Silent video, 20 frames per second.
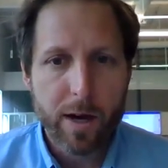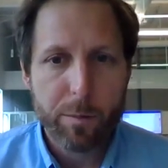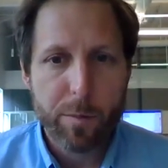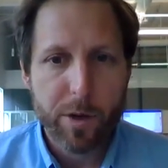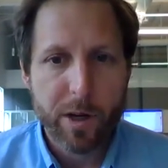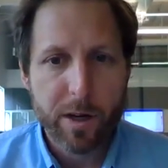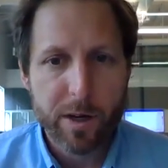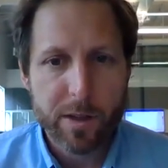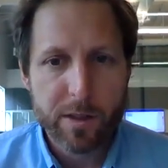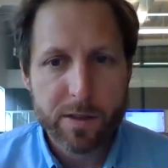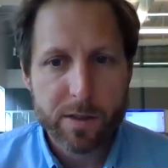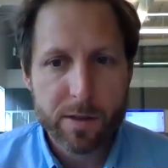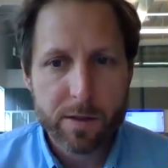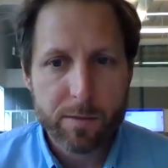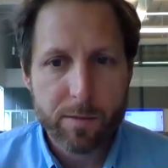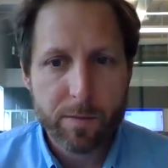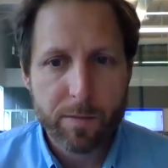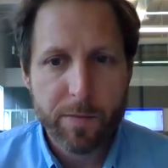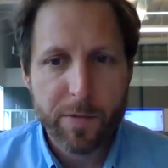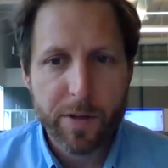
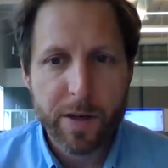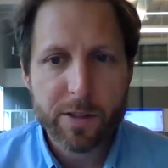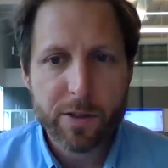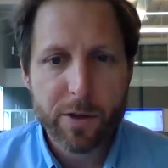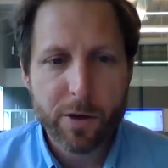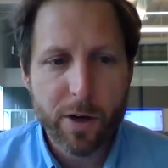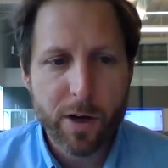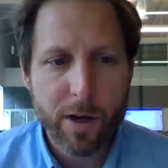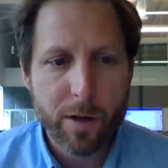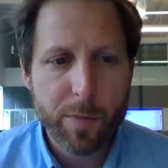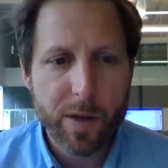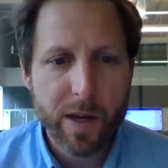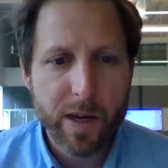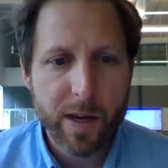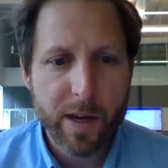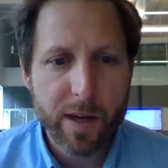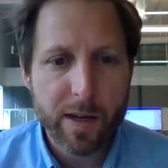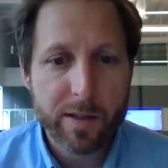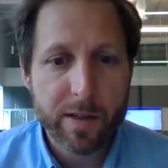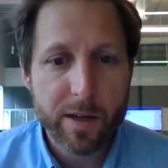Because things are going to
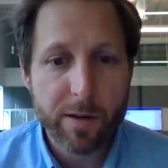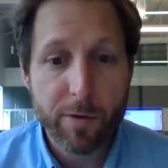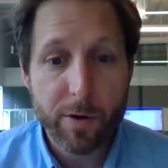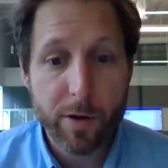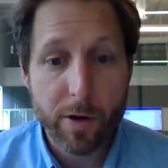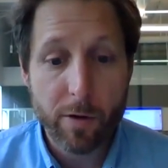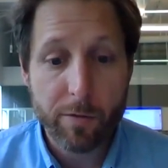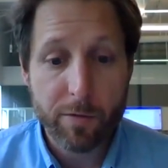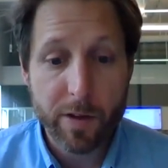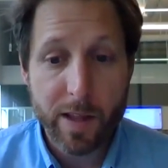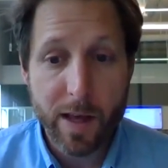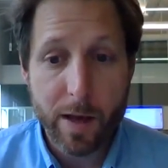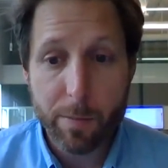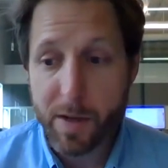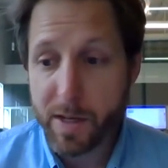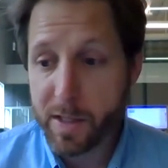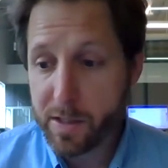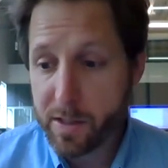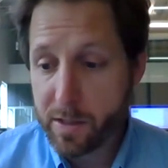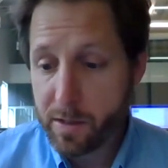be different. Hopefully that
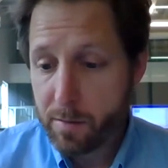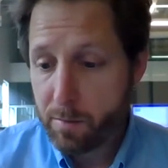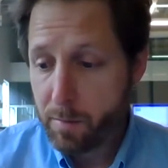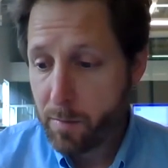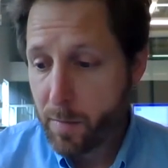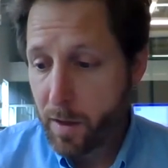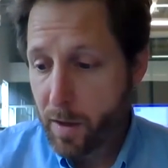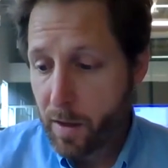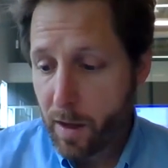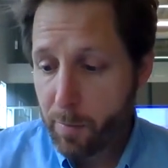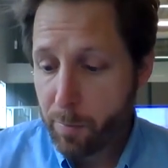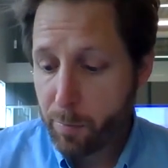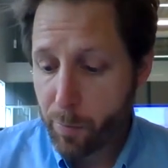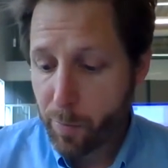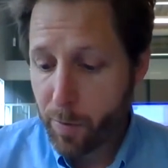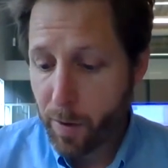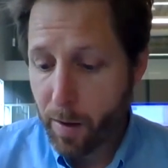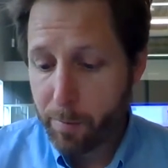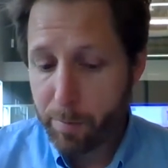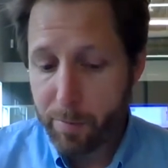means
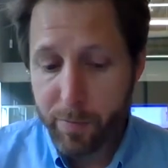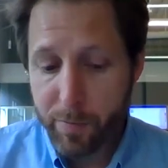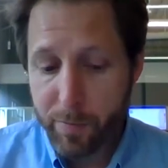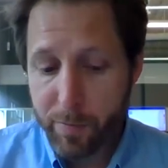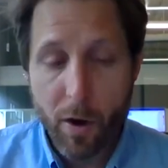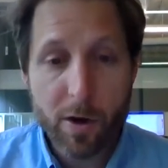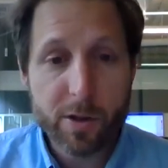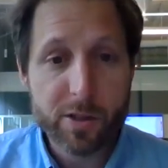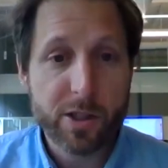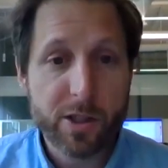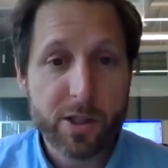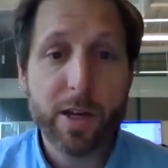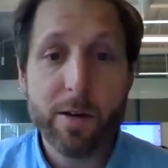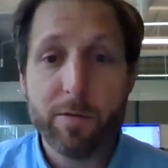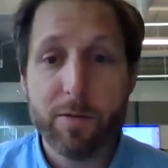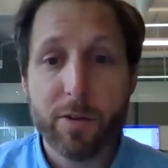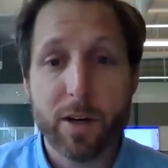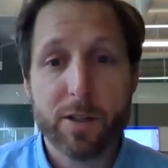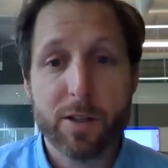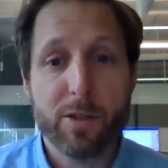a large
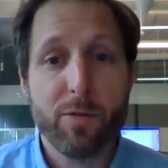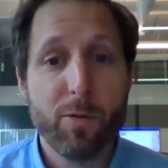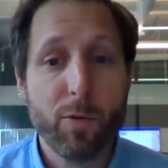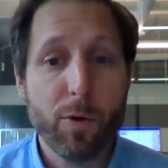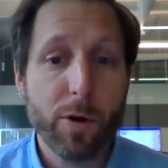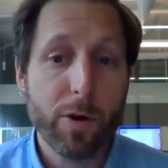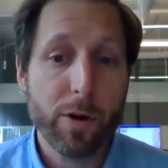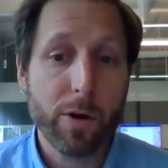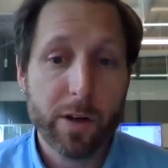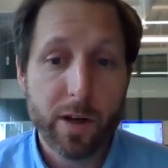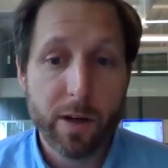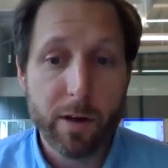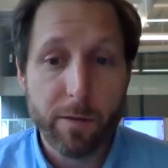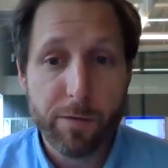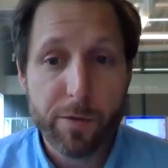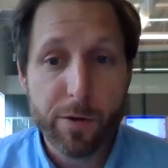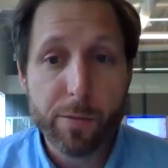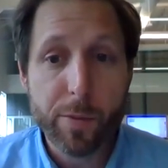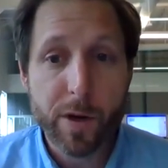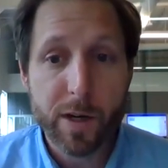influx of work
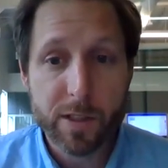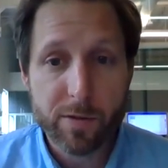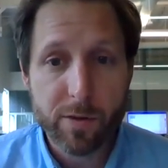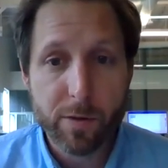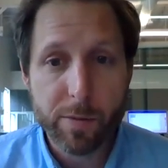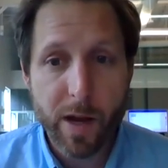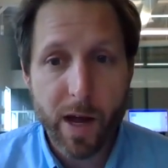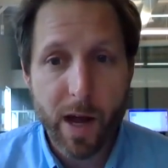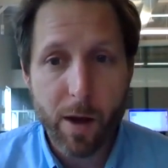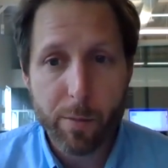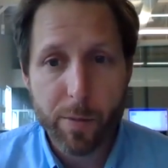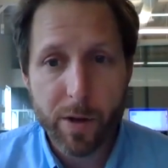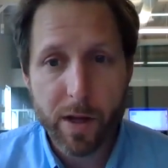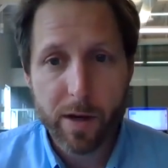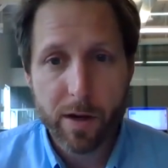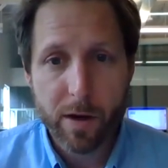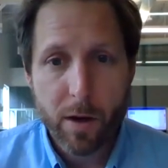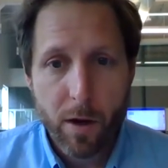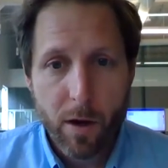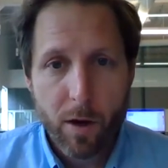a few months from now,
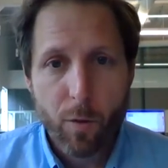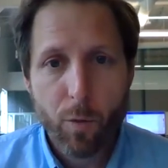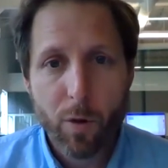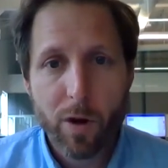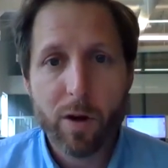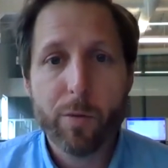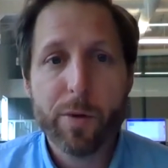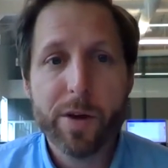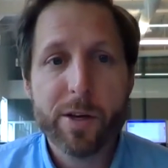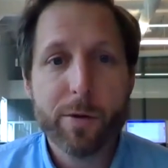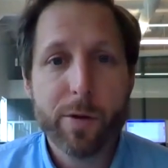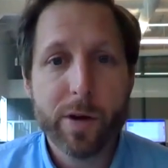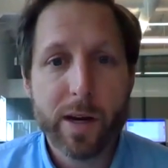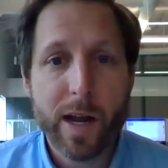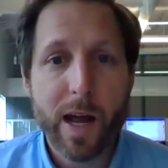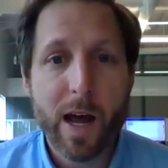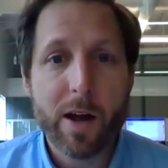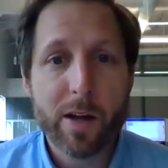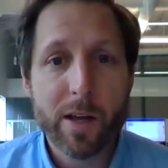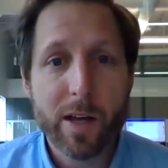but what are we
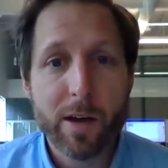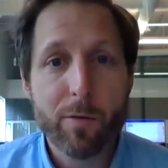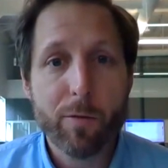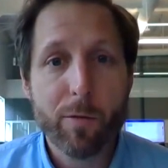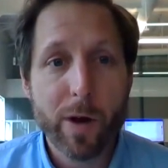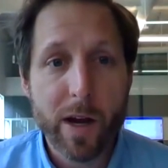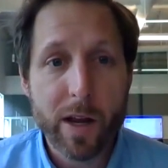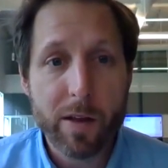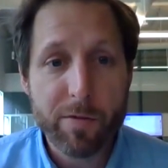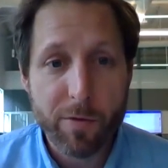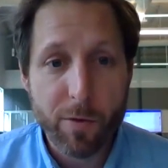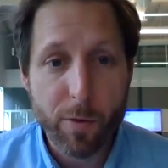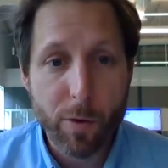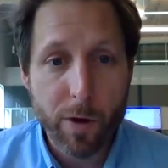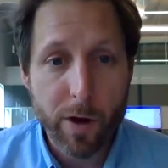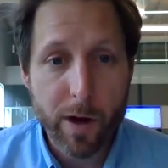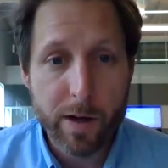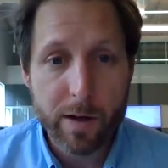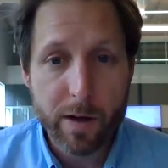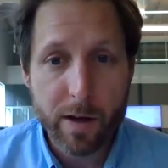doing now to get ready
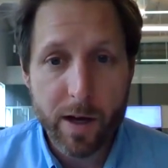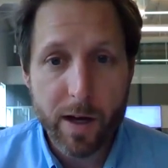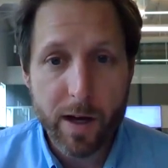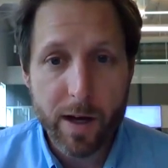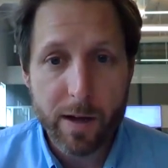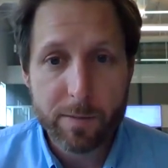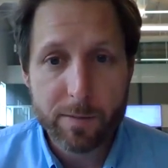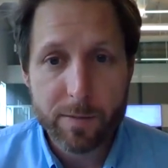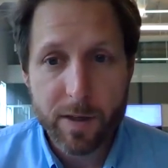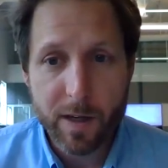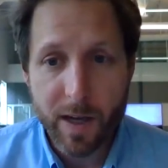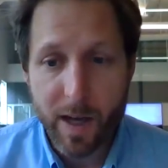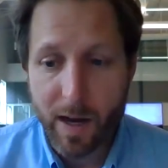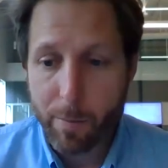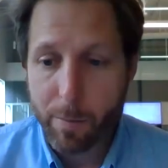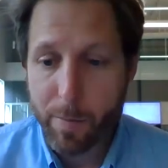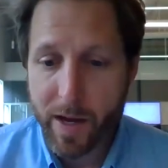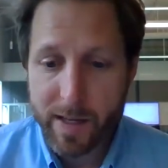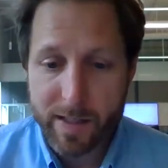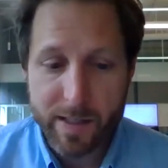for it, to
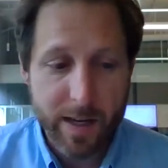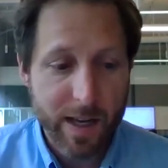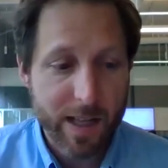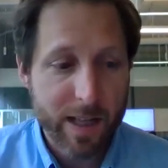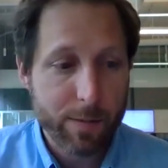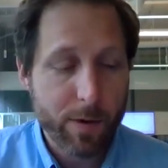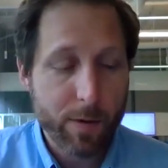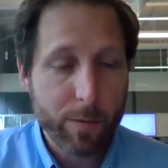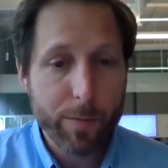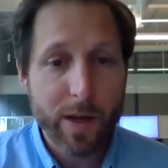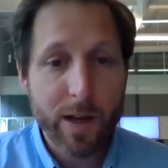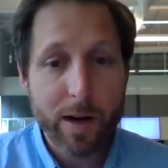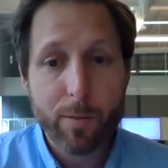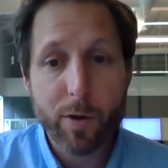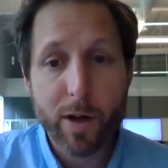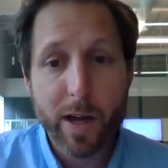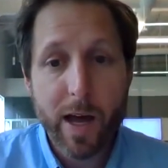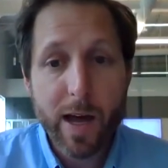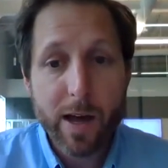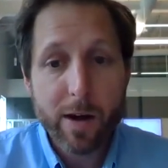kind of maintain the
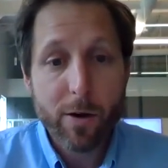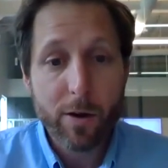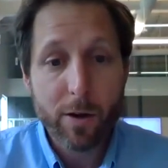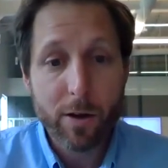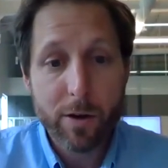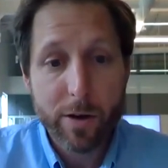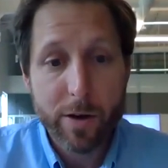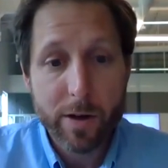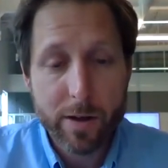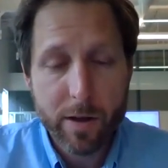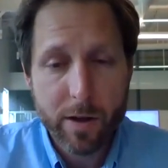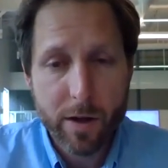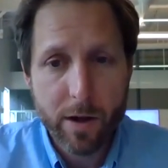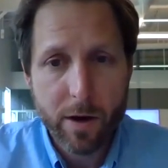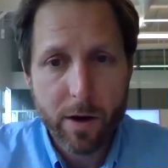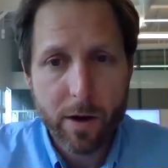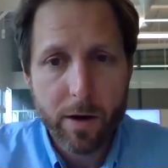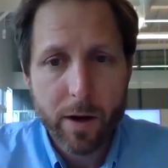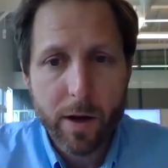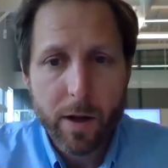momentum we had earlier in the
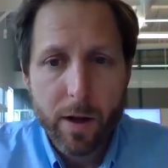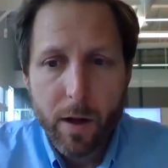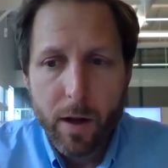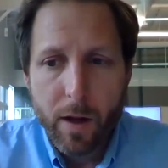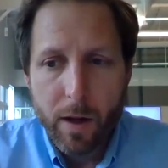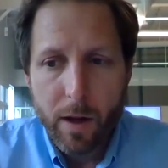year?